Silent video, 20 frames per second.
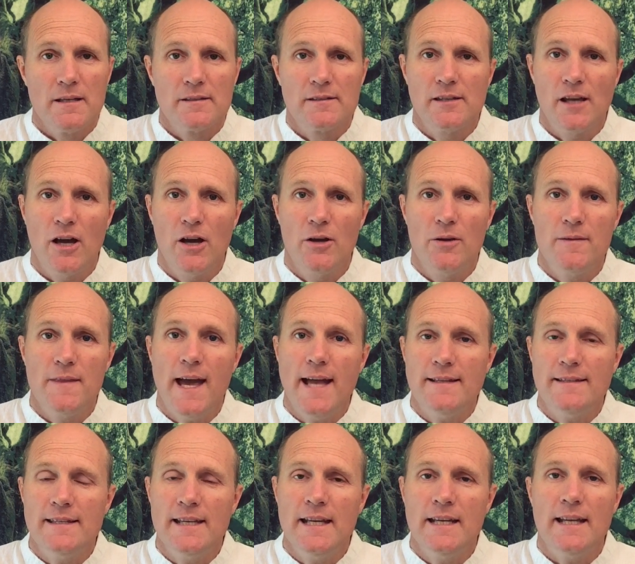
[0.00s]
So
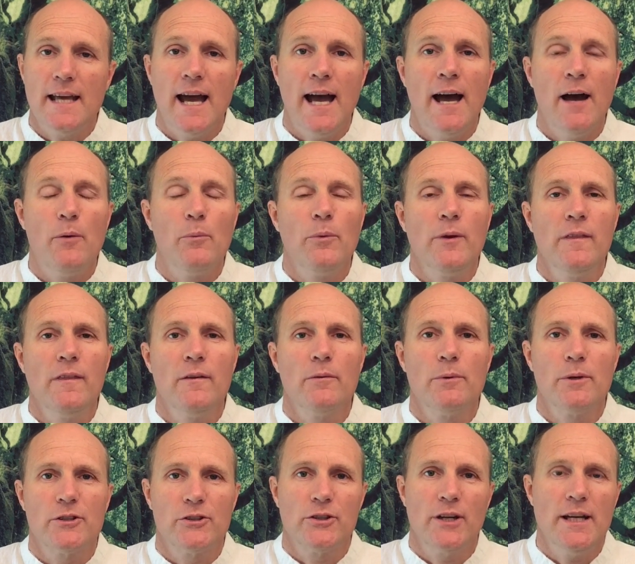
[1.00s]
that's it. With the
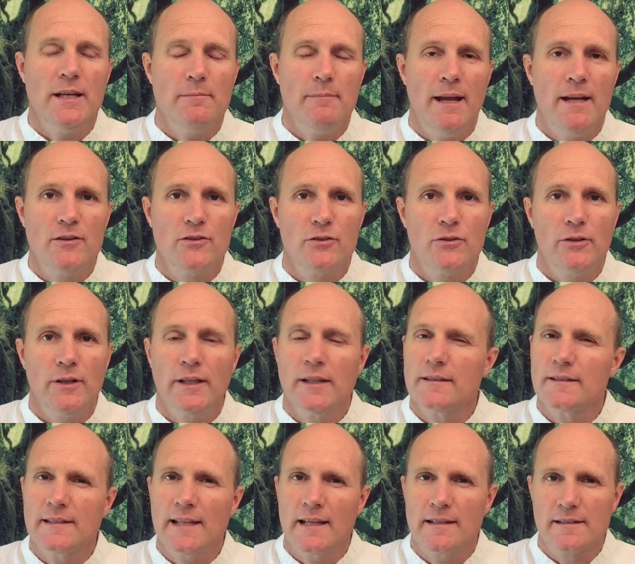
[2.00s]
retreat mentoring,
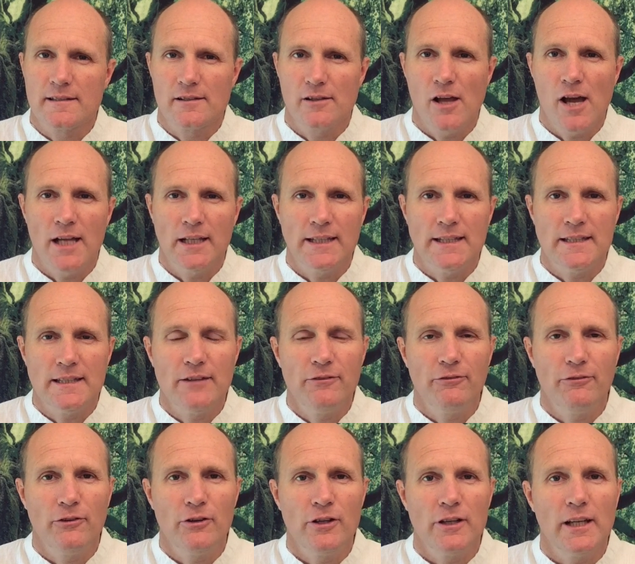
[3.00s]
it's done slightly
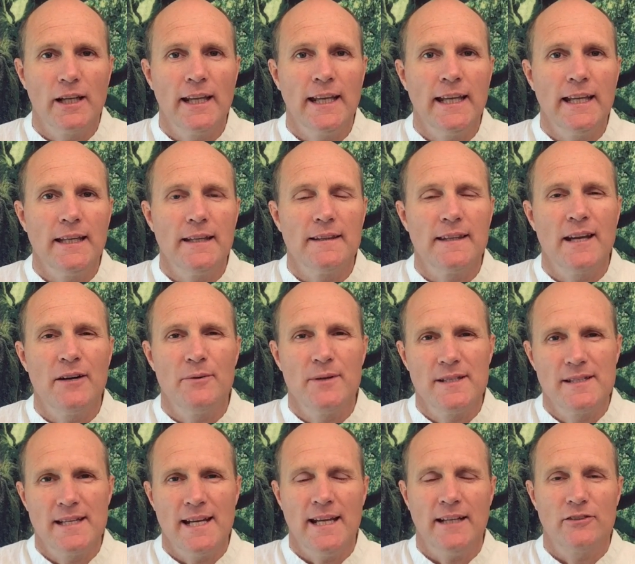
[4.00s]
differently. There
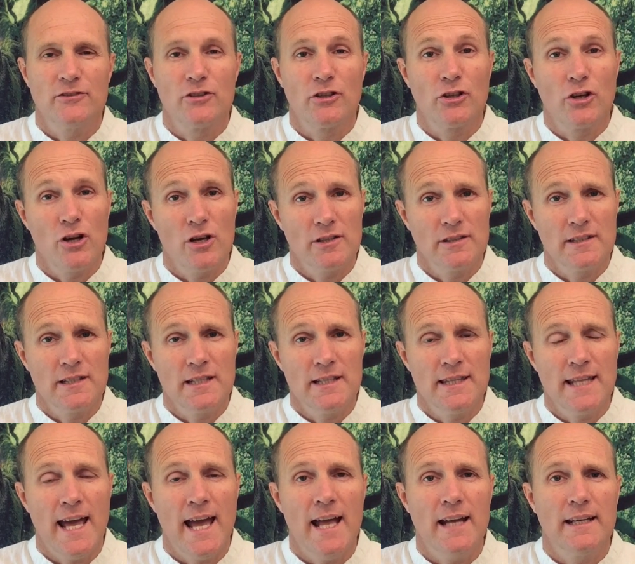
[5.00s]
is an extra cost in
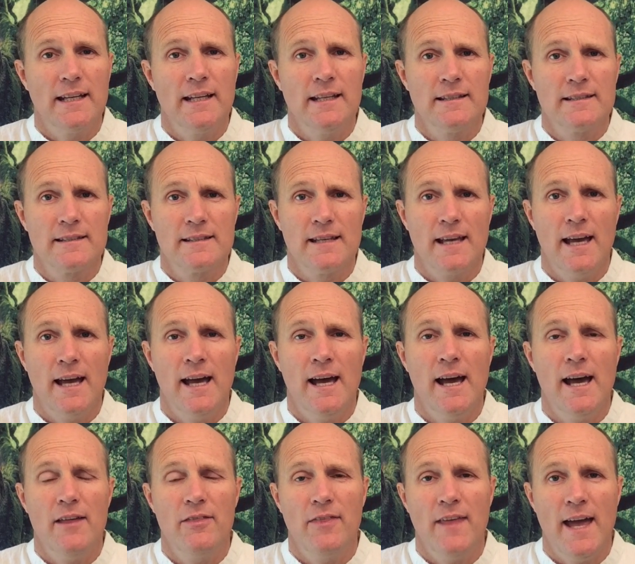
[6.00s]
that. It's
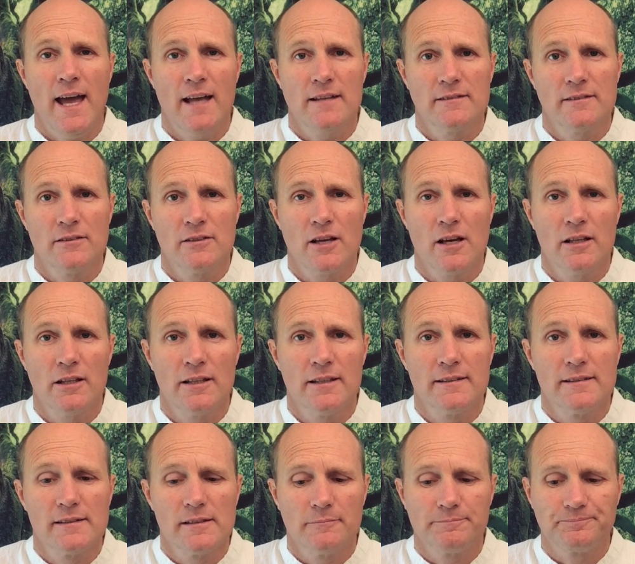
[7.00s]

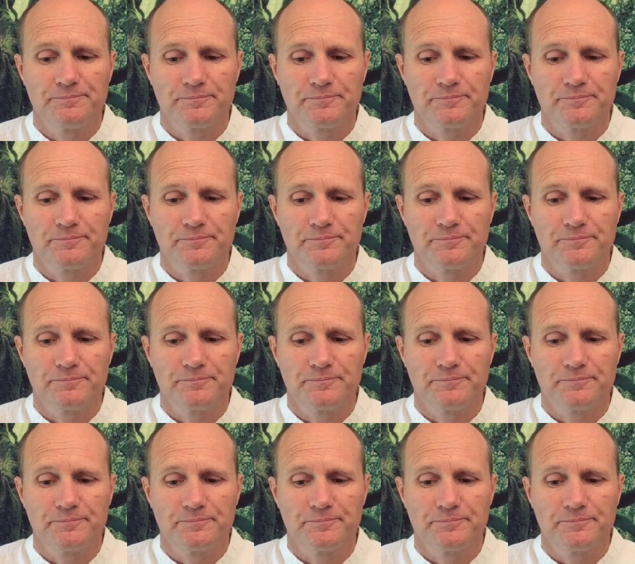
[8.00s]
$1,000